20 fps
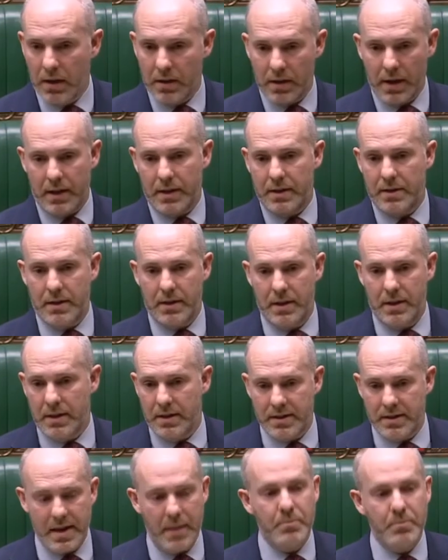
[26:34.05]
That is an
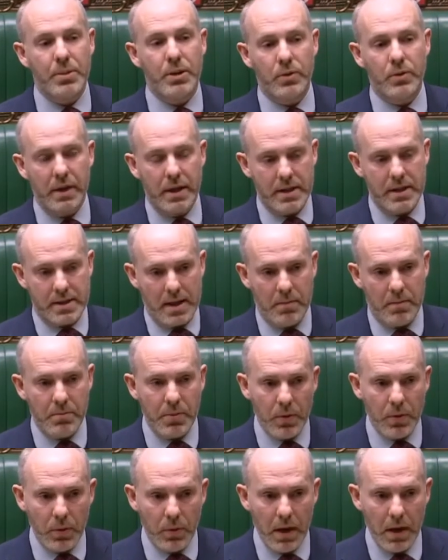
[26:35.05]
exemplary
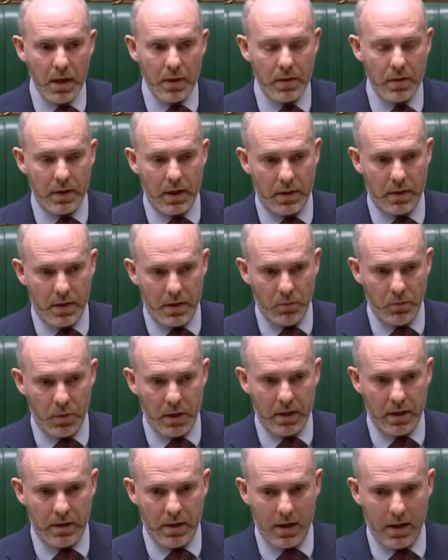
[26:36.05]
example that I think we
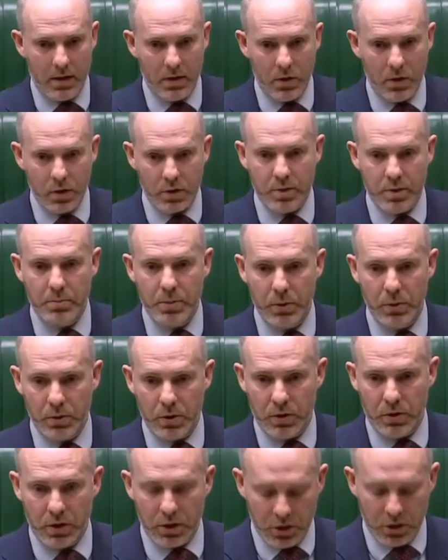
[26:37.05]
can then look to build
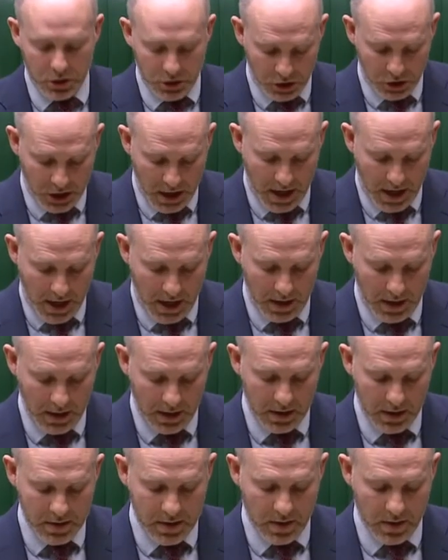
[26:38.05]
on and share,
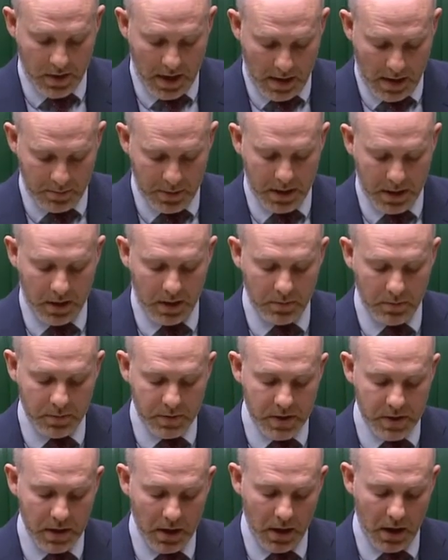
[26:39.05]
so that
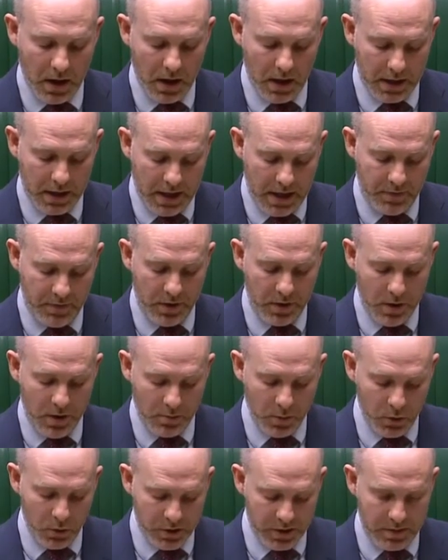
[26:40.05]
becomes a given, a
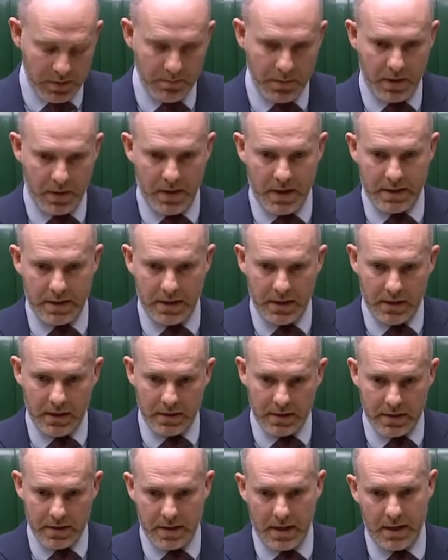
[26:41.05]
more sympathetic,
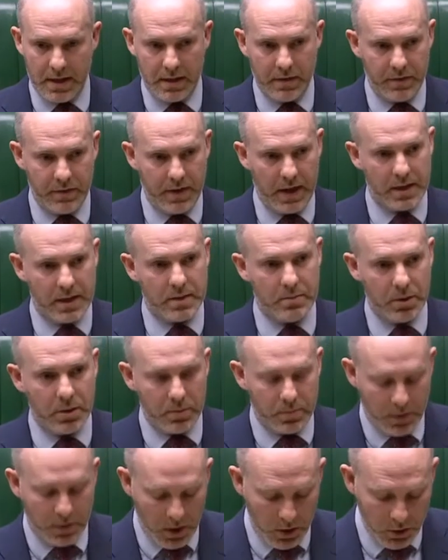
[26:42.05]
understanding, flexible
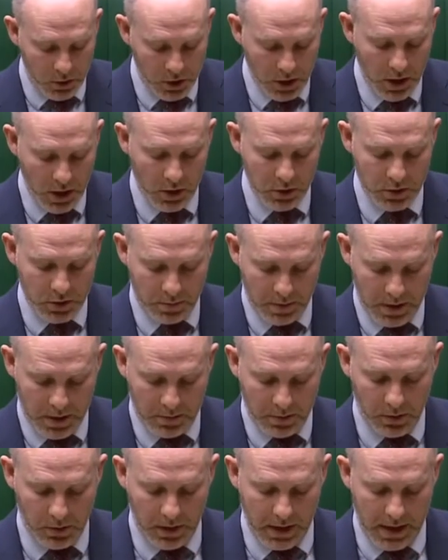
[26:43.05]
approach to
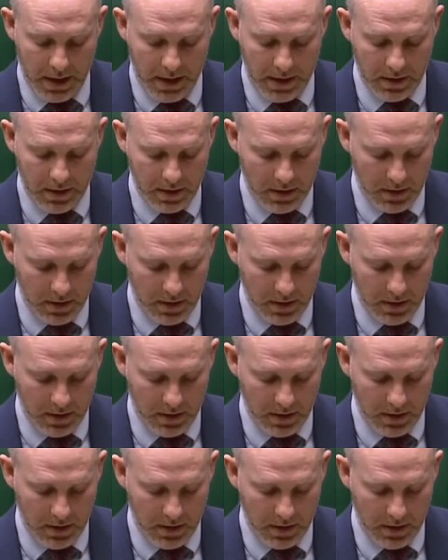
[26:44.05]
people in